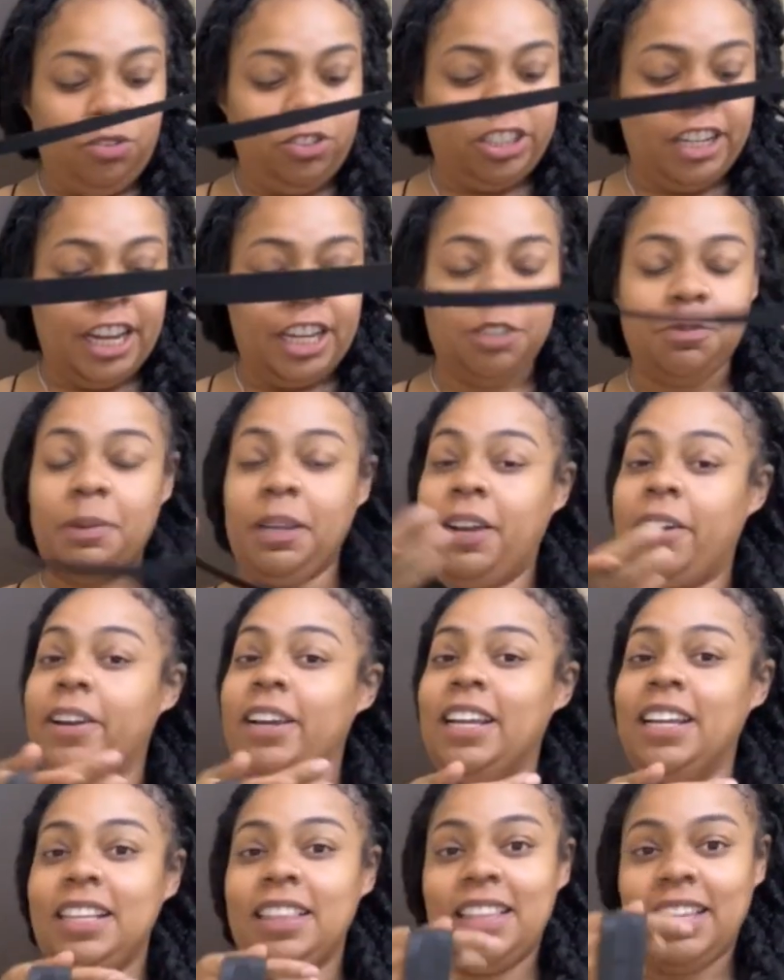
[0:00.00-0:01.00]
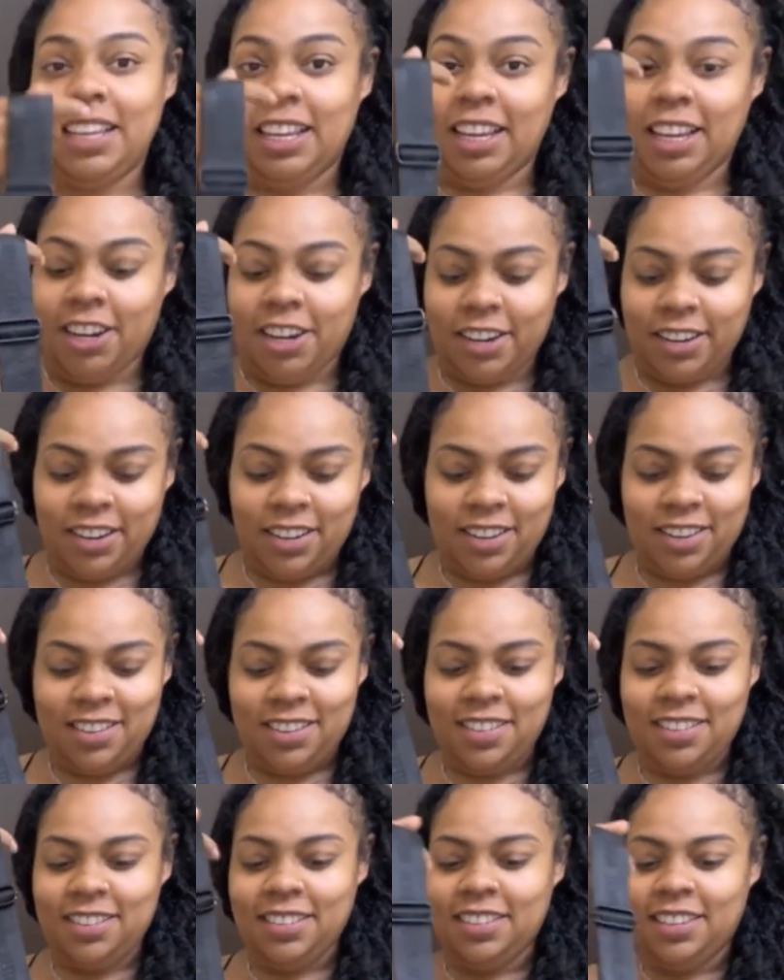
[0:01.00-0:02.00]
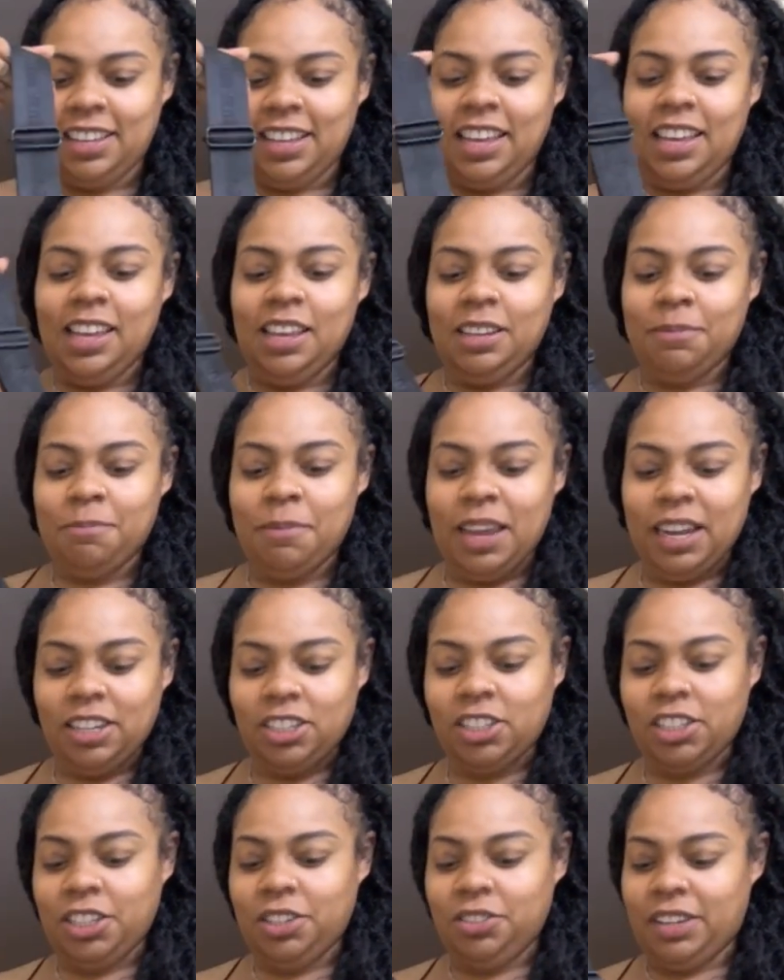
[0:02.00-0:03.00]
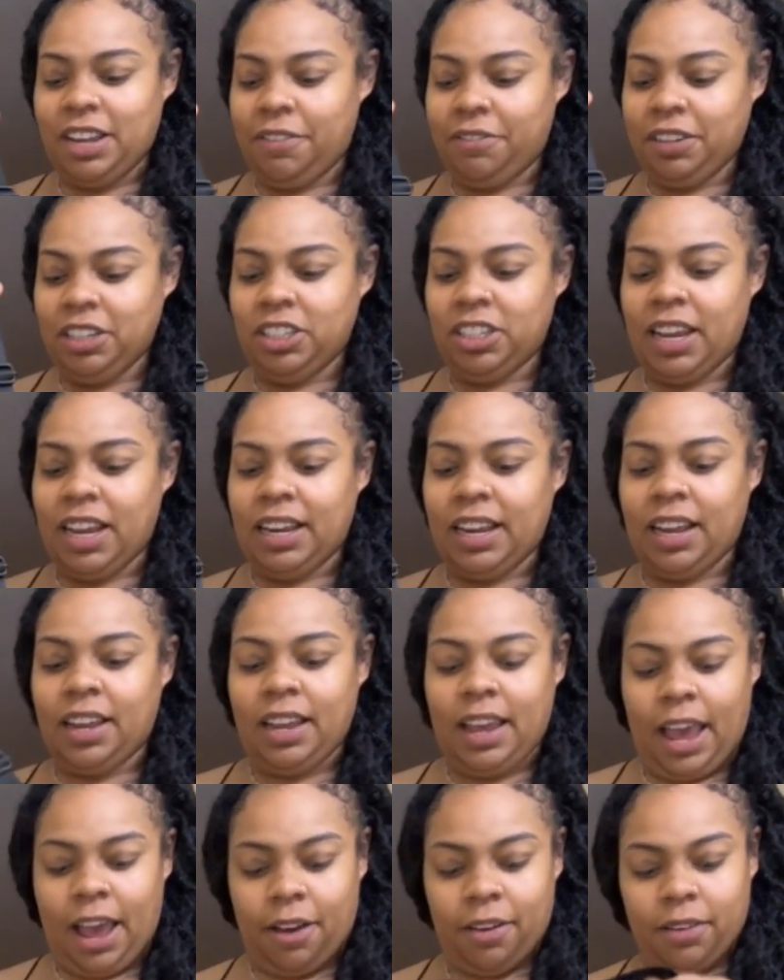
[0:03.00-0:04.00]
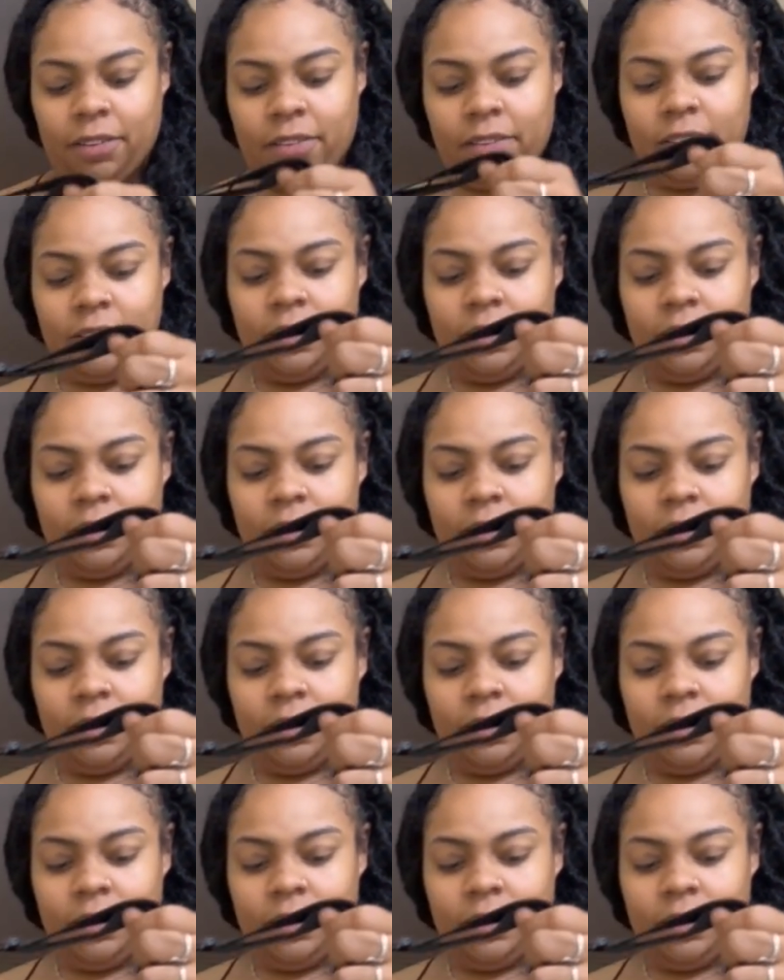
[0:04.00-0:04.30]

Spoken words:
judgment or anything here. Make sure you definitely check out.